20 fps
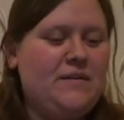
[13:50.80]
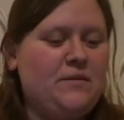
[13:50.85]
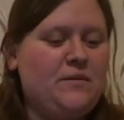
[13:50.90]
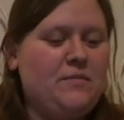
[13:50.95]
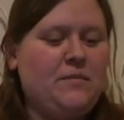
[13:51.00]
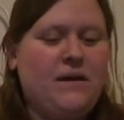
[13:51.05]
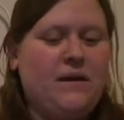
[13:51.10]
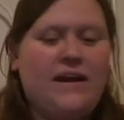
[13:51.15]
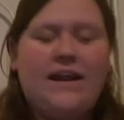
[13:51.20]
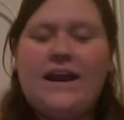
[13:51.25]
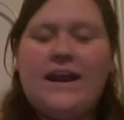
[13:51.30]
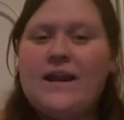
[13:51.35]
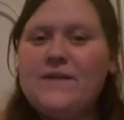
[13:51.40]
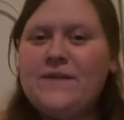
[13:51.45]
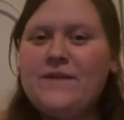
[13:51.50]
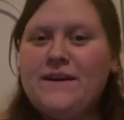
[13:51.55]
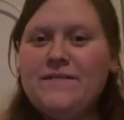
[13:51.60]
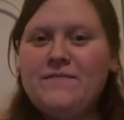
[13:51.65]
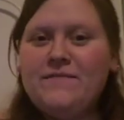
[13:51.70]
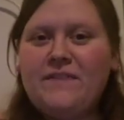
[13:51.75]
But
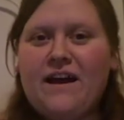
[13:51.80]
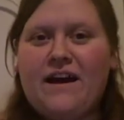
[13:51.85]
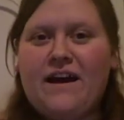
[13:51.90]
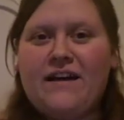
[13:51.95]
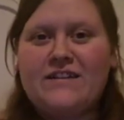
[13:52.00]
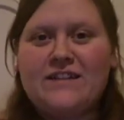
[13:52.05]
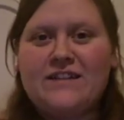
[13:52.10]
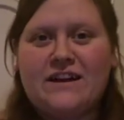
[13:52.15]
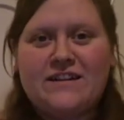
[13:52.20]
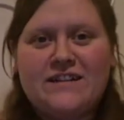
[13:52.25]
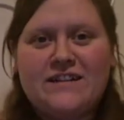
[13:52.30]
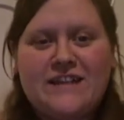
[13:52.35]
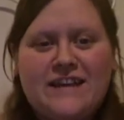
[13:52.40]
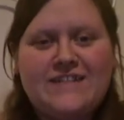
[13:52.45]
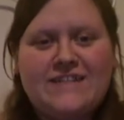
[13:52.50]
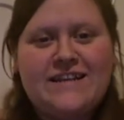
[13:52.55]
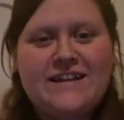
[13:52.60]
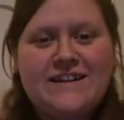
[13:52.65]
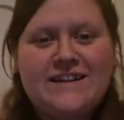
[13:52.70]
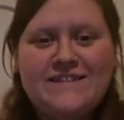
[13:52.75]
anyway, I'll talk to you
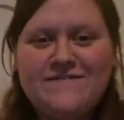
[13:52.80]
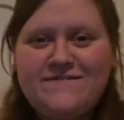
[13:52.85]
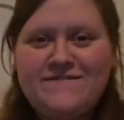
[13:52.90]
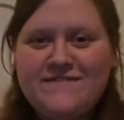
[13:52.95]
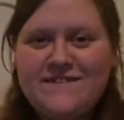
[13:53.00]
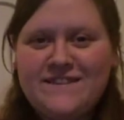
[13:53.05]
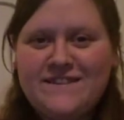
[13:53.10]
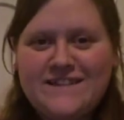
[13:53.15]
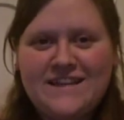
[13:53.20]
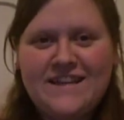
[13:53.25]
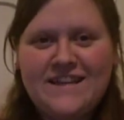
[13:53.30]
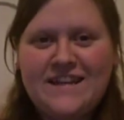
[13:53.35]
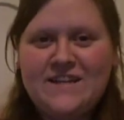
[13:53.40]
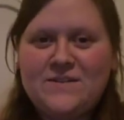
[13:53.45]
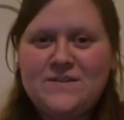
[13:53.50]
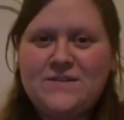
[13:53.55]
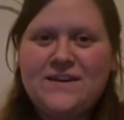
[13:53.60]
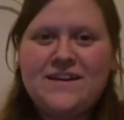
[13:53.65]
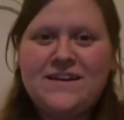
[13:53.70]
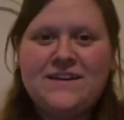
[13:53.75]
guys later. See you next
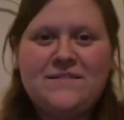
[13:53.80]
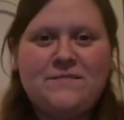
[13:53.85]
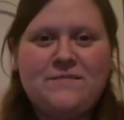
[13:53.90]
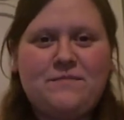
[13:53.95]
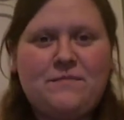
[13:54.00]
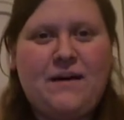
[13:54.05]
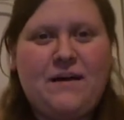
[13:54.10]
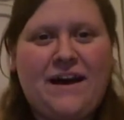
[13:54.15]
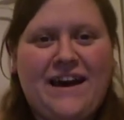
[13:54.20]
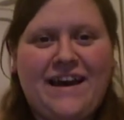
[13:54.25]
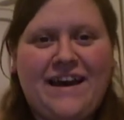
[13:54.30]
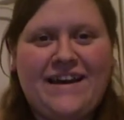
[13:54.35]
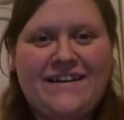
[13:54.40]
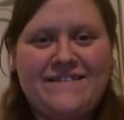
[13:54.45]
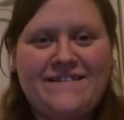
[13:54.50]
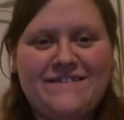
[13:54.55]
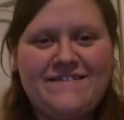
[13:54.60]
week. Bye.